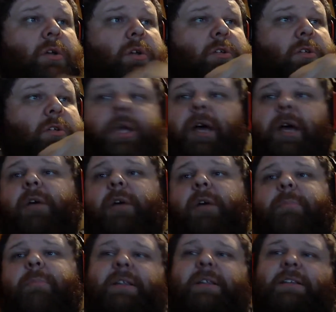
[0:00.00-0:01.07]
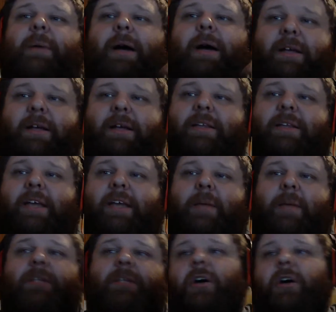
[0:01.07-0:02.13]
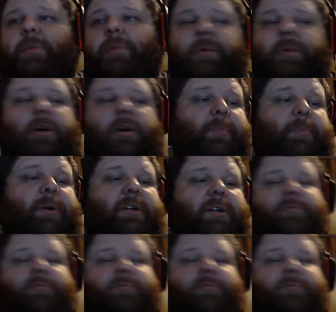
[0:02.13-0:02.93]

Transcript: so yeah, by the time I get the game, all the bugs